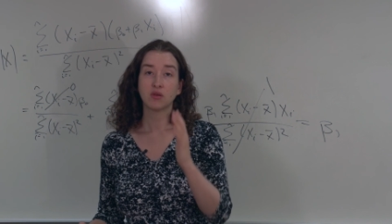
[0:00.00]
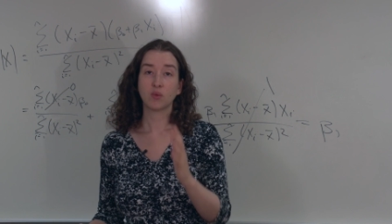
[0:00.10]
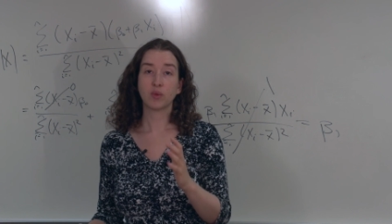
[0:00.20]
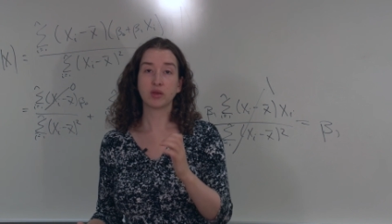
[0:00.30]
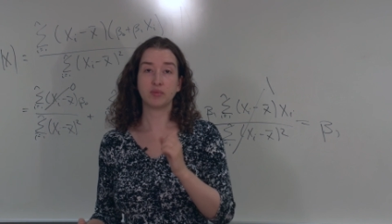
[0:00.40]

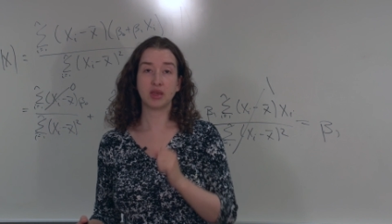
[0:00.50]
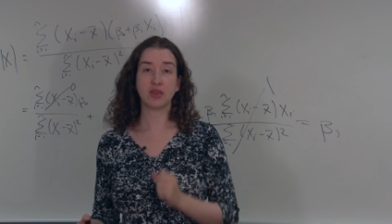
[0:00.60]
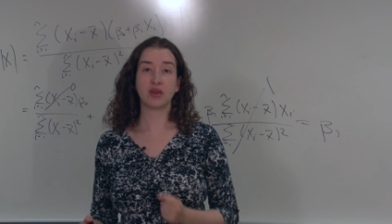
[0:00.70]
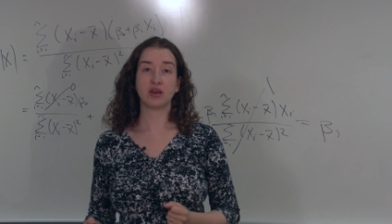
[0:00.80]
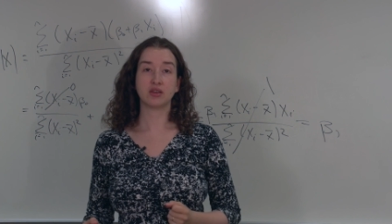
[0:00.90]
will be
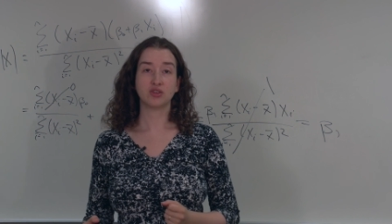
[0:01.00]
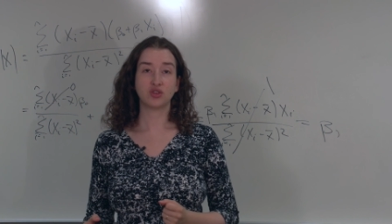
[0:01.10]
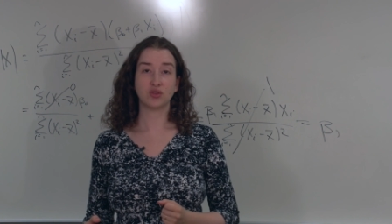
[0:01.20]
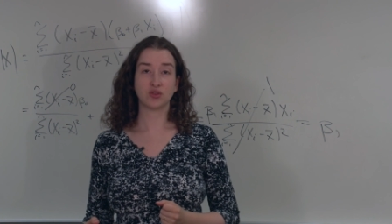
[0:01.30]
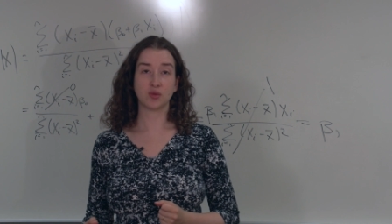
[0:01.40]
the
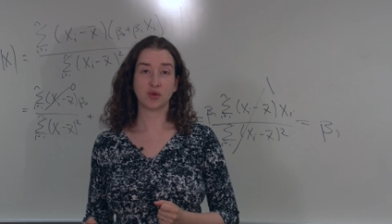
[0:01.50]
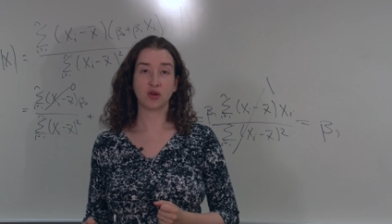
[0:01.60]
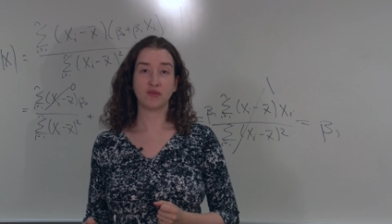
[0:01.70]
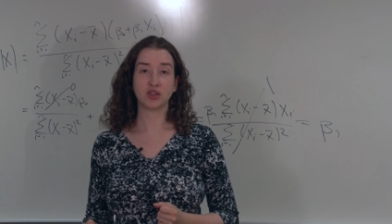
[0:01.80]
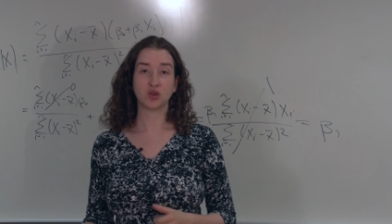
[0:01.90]
true slope
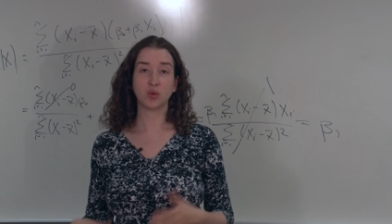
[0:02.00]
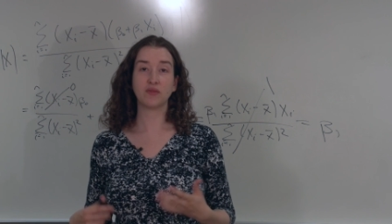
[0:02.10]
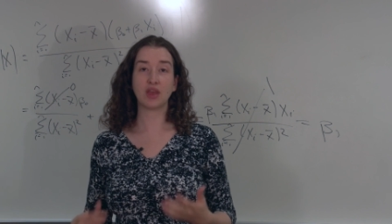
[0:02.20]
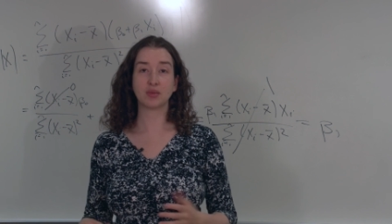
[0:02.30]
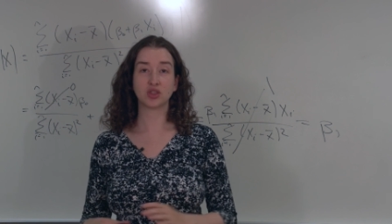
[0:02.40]
coefficient.
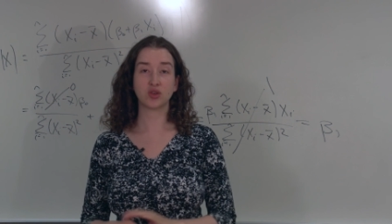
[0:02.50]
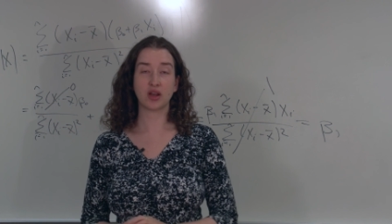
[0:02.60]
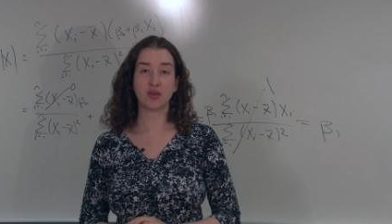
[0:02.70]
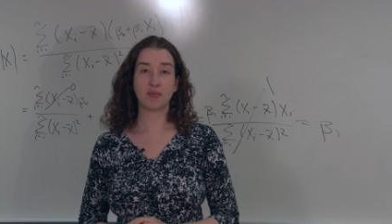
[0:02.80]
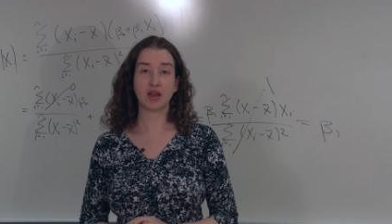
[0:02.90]
We've
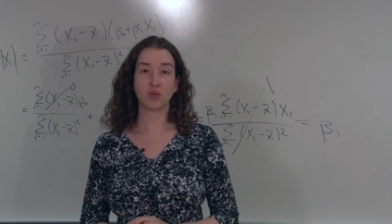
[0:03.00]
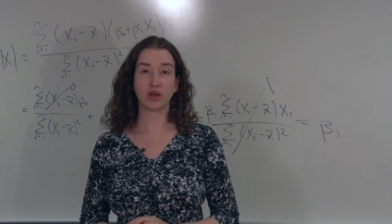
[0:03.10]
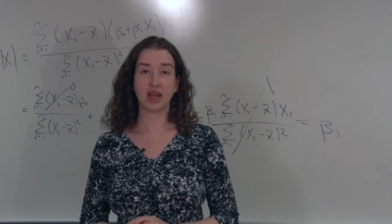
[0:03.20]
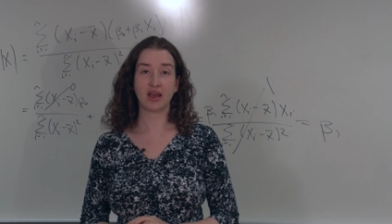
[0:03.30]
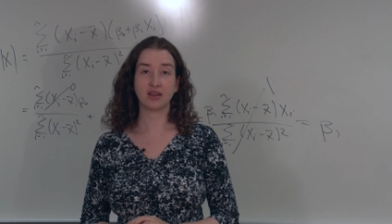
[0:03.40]
demonstrated that beta
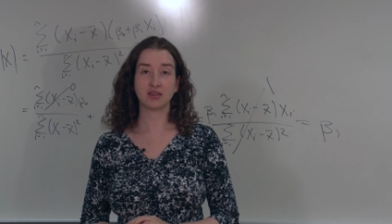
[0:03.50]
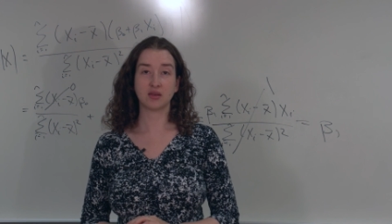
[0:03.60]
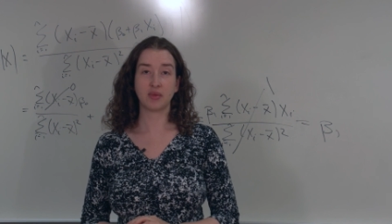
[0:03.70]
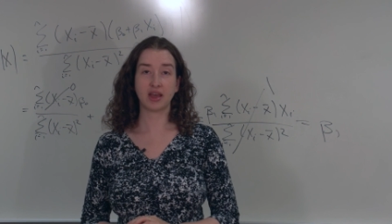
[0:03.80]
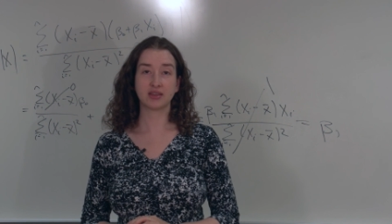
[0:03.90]
1 hat is
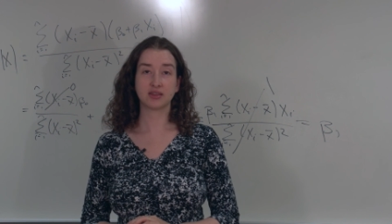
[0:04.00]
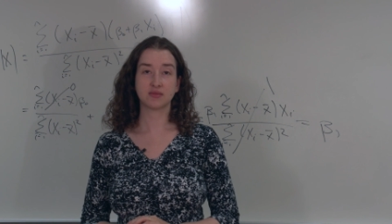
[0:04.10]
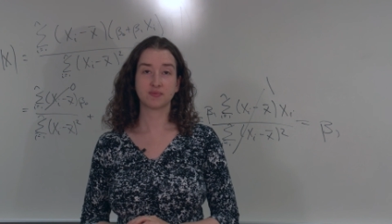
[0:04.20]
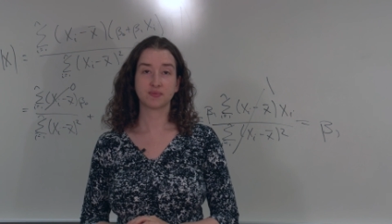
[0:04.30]
unbiased.